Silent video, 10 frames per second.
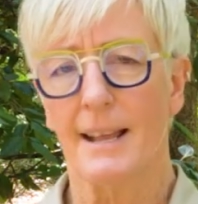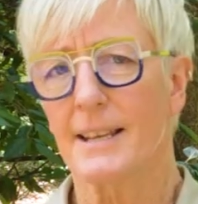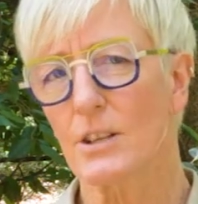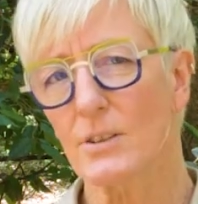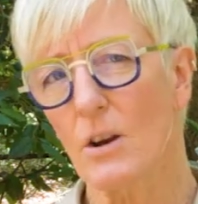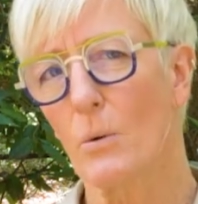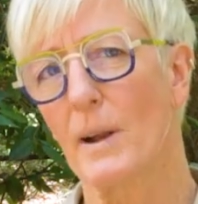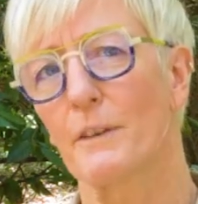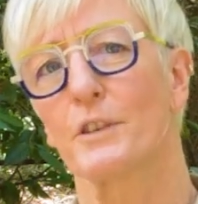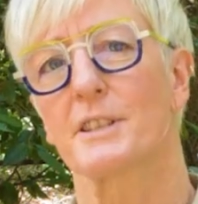There's also a
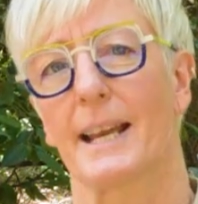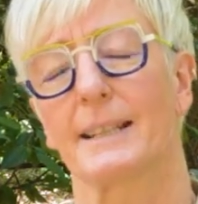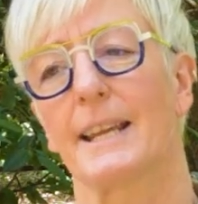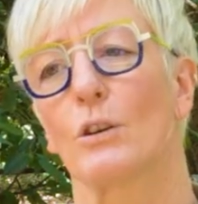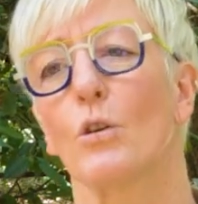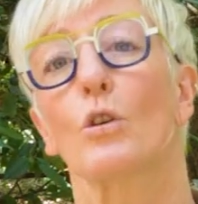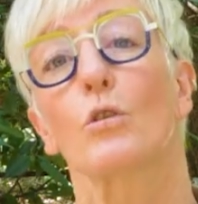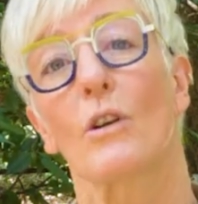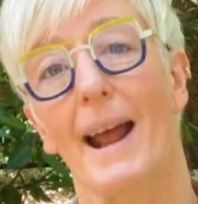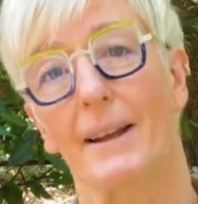wonderful technique called
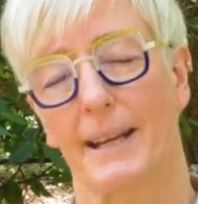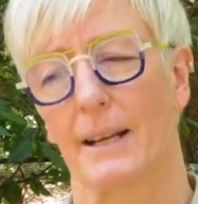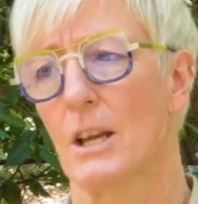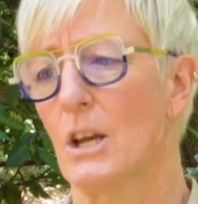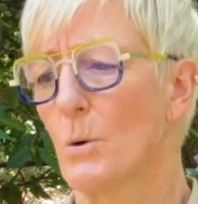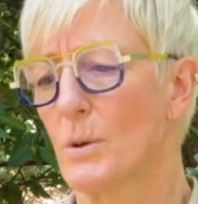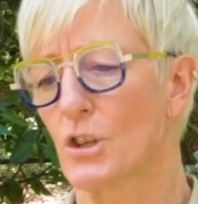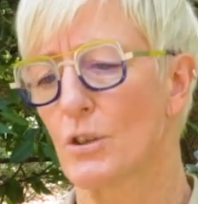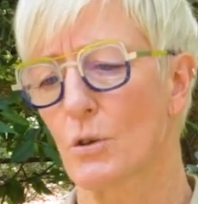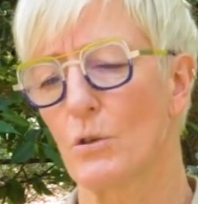crowning,
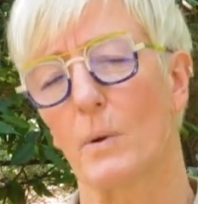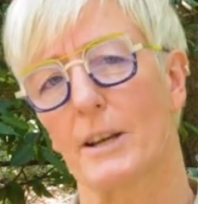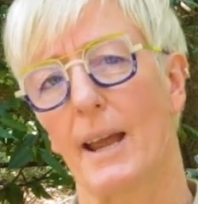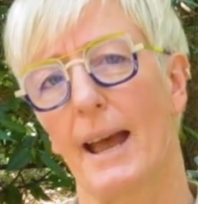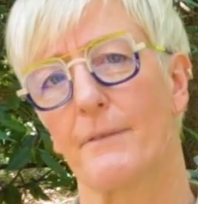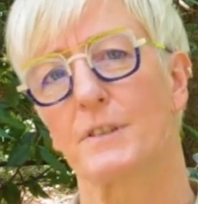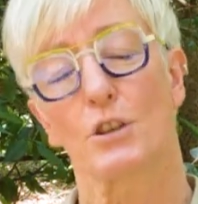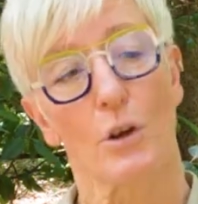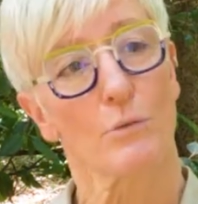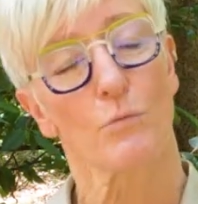which is good when you have
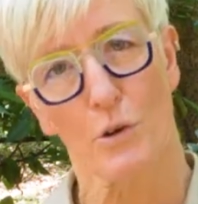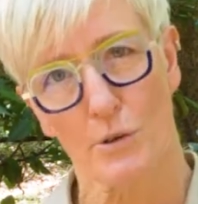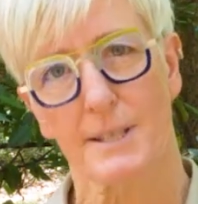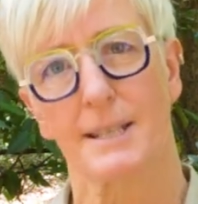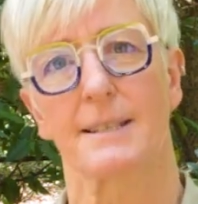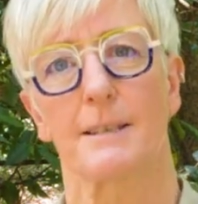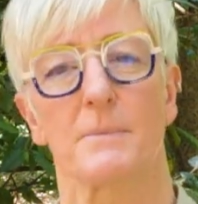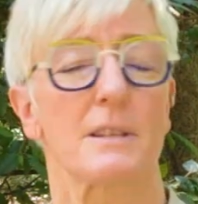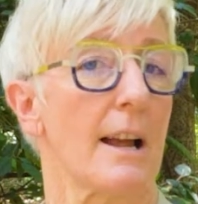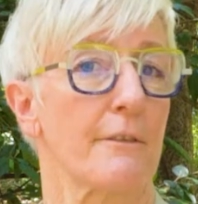certain root
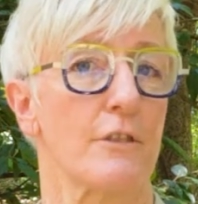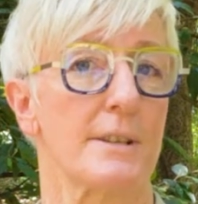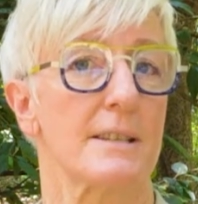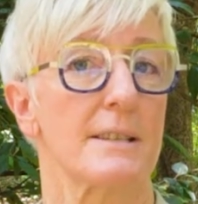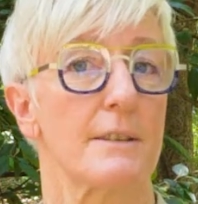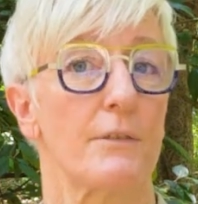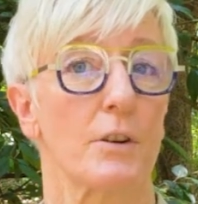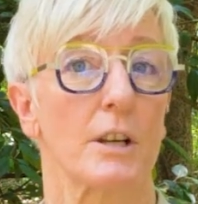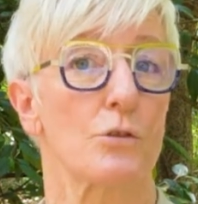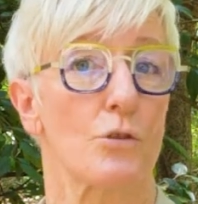systems, like for instance if
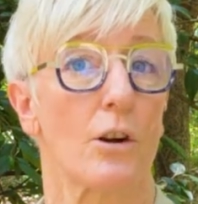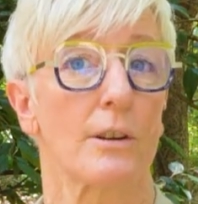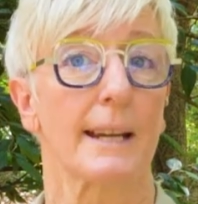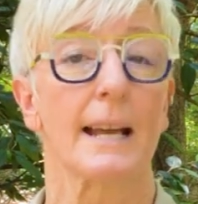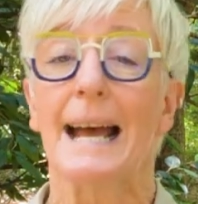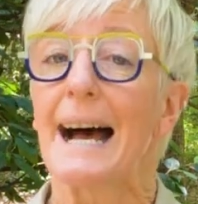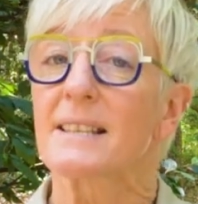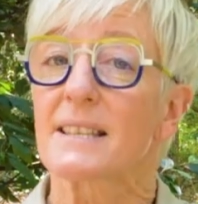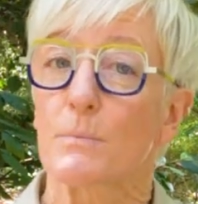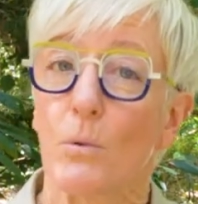you're controlling a
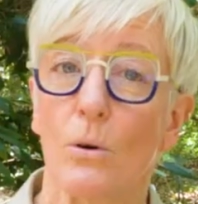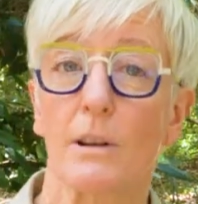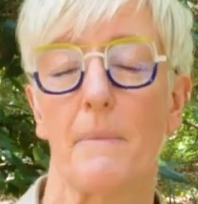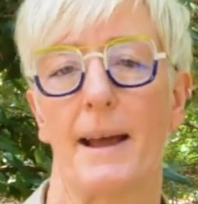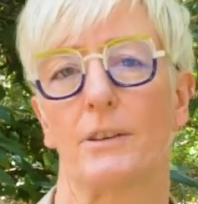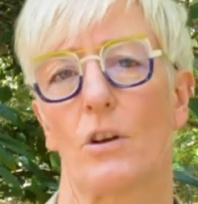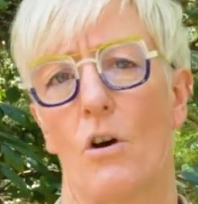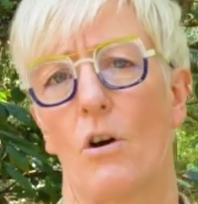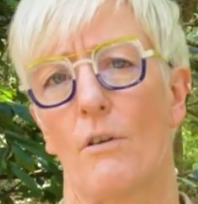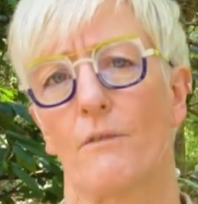small amount
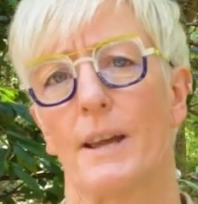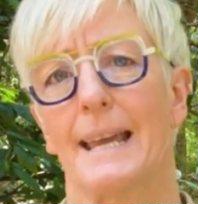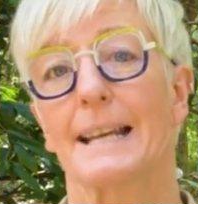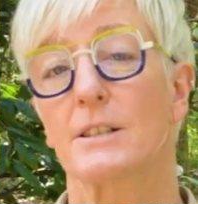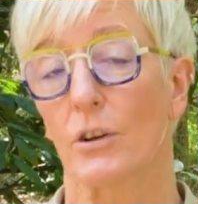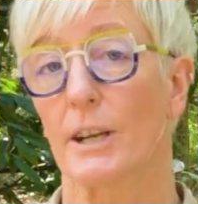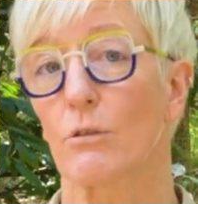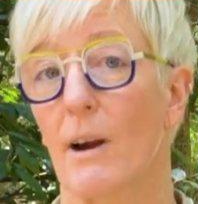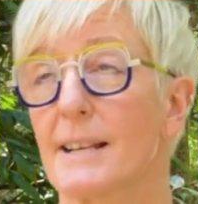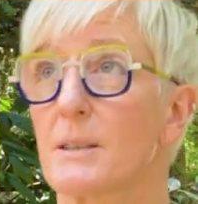of exotic
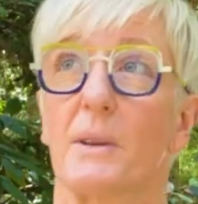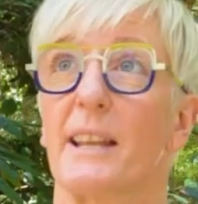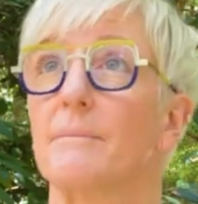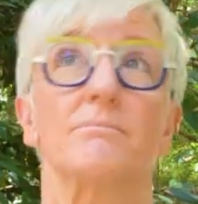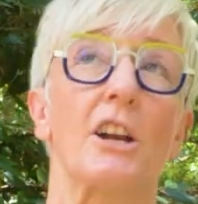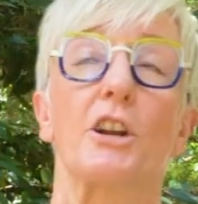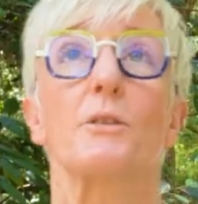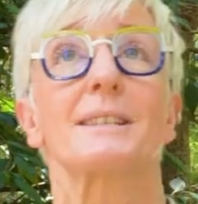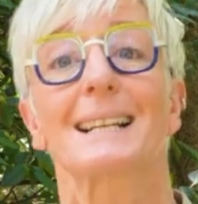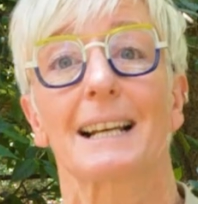grass within, a
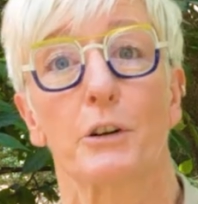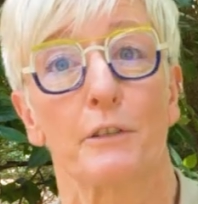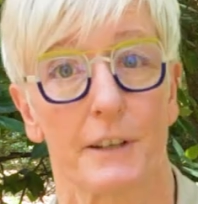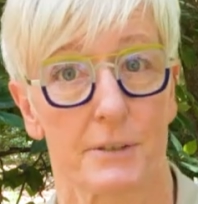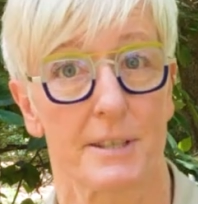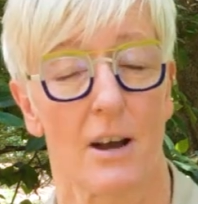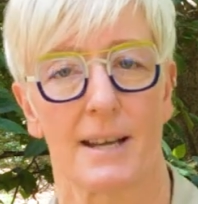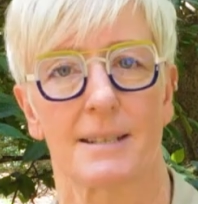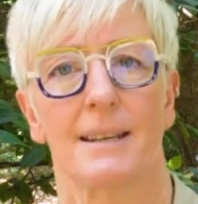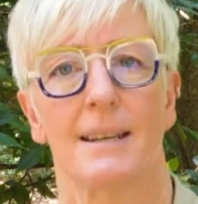sclerophyll
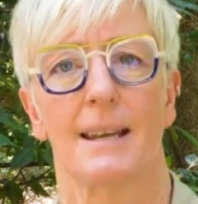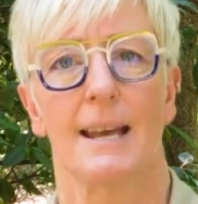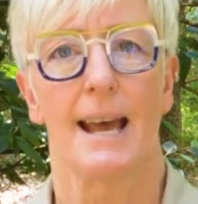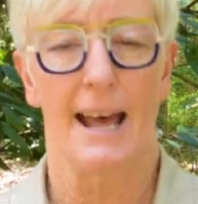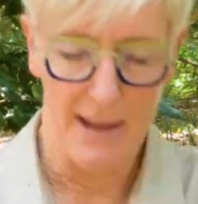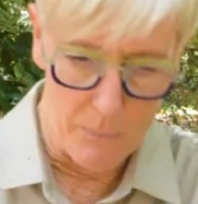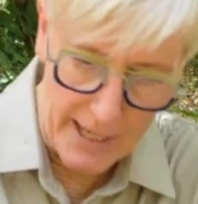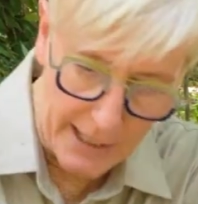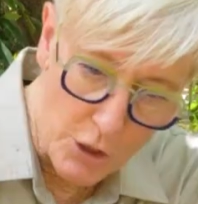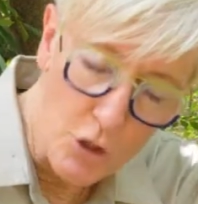site. And that
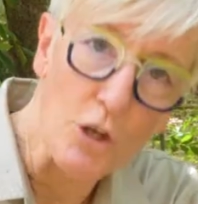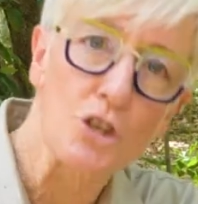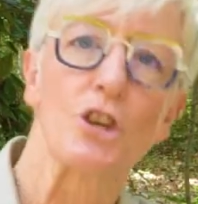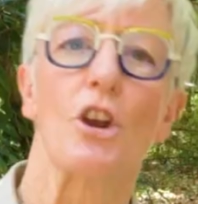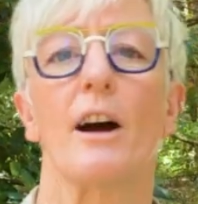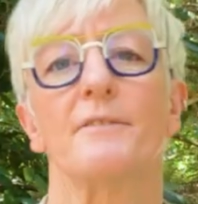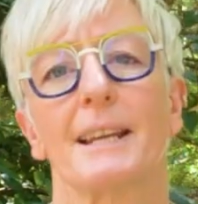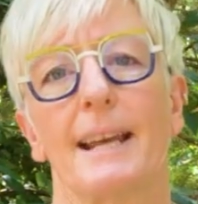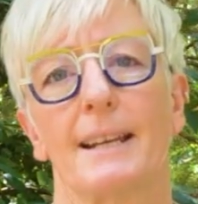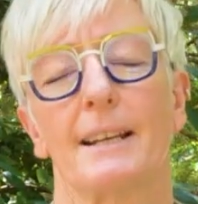way you can use your knife to
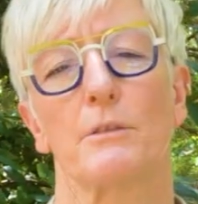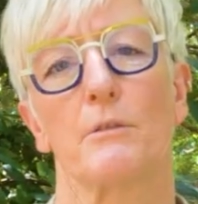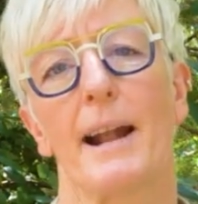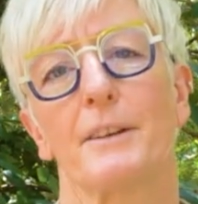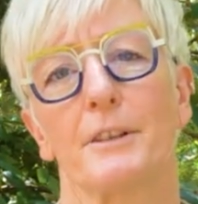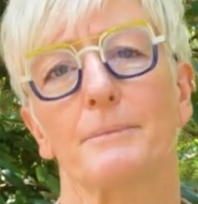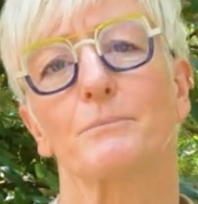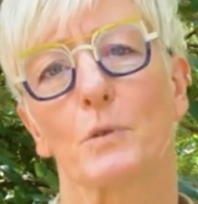get in and around it.